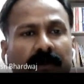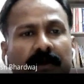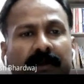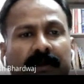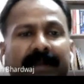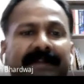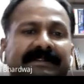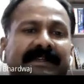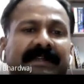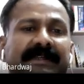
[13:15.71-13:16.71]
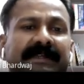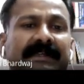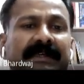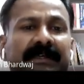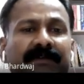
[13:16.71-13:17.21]
Let us take,
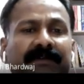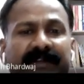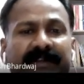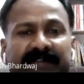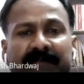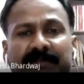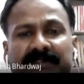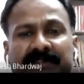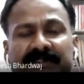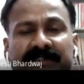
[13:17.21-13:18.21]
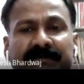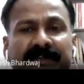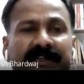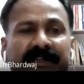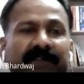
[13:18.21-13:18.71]
for example, the system
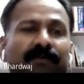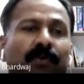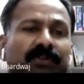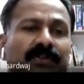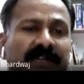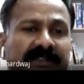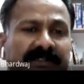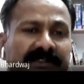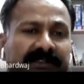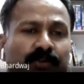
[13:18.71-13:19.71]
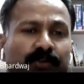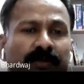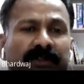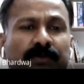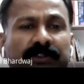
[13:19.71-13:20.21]
containing 4 charges.
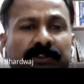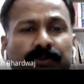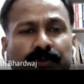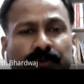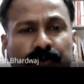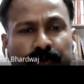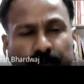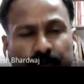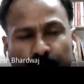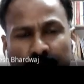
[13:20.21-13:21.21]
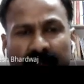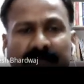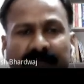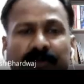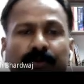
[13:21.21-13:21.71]
Q1 equals to 2
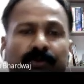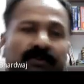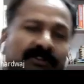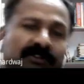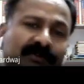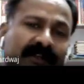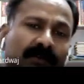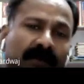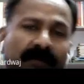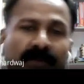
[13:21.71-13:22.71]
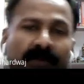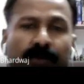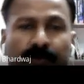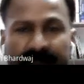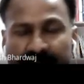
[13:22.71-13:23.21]
Coulomb, Q2 equals to 3 Coulomb,
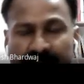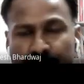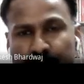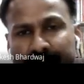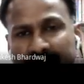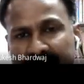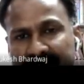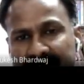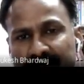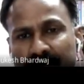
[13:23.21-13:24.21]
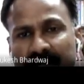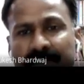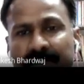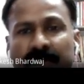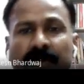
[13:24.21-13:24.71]
Q3 equals to minus 3
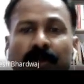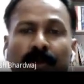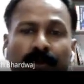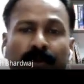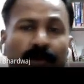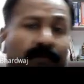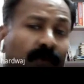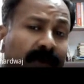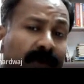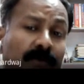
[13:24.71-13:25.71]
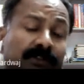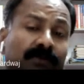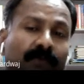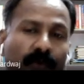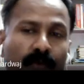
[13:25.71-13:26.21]
Coulomb, Q4 equals to
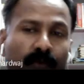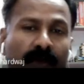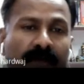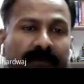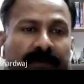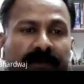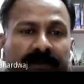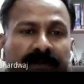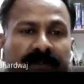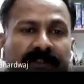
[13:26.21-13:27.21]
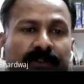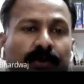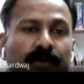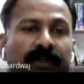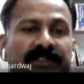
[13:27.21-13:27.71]
4 Coulomb. Then the
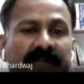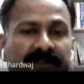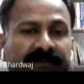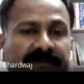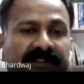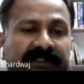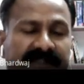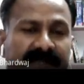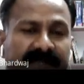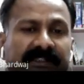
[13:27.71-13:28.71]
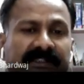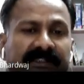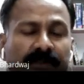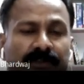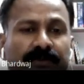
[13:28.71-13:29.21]
total charge of the system is
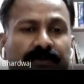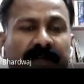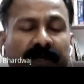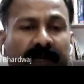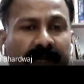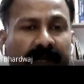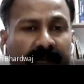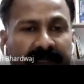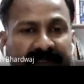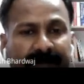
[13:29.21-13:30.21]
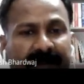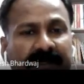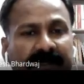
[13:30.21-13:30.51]
equals to the algebraic